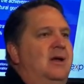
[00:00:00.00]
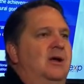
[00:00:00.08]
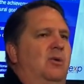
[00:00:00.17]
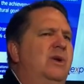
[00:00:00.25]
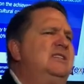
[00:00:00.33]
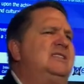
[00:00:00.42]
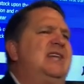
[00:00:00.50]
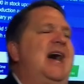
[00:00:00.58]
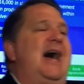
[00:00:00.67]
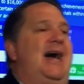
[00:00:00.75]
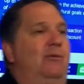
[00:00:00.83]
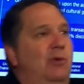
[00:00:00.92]
What is
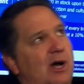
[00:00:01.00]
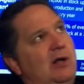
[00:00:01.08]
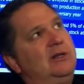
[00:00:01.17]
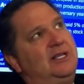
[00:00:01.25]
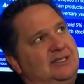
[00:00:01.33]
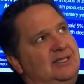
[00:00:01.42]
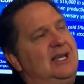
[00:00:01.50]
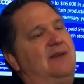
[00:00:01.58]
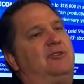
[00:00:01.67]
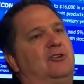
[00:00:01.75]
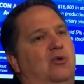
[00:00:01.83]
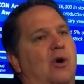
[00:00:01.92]
that? Well, let's see.
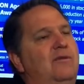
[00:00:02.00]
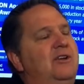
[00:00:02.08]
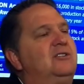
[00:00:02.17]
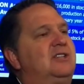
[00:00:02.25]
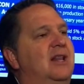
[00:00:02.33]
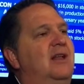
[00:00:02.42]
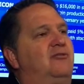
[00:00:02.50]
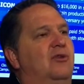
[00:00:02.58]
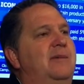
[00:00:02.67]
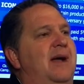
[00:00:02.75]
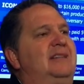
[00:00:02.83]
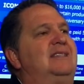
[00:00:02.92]
After 12 years, I left
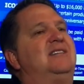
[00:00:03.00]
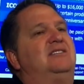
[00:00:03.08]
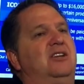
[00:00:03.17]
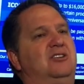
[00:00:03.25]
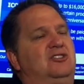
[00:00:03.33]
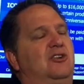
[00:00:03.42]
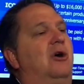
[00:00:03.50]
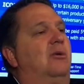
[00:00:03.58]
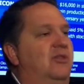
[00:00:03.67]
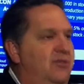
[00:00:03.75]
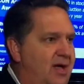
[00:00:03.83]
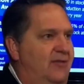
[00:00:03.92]
Remax as their star
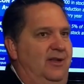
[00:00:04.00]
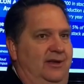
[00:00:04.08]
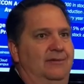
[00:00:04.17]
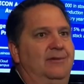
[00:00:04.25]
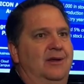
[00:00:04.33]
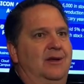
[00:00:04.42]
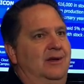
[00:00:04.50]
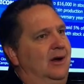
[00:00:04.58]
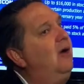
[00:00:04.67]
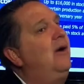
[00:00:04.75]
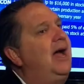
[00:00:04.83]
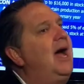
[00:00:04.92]
with nothing.
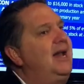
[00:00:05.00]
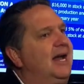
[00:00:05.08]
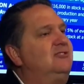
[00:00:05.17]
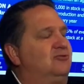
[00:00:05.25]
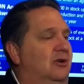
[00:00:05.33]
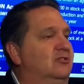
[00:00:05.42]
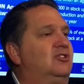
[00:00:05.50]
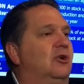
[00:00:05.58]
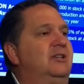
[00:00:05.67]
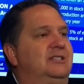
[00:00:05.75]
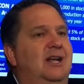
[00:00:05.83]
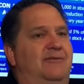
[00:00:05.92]
Oh, I had escrows,
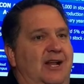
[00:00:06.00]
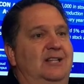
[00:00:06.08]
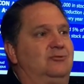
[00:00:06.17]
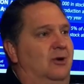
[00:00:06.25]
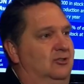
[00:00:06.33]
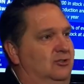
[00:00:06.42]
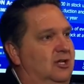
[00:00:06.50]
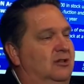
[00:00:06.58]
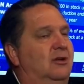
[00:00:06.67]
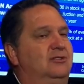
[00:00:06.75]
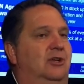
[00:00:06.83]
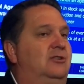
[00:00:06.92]
37 escrows, so I
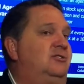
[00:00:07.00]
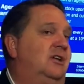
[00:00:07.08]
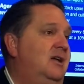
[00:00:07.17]
closed those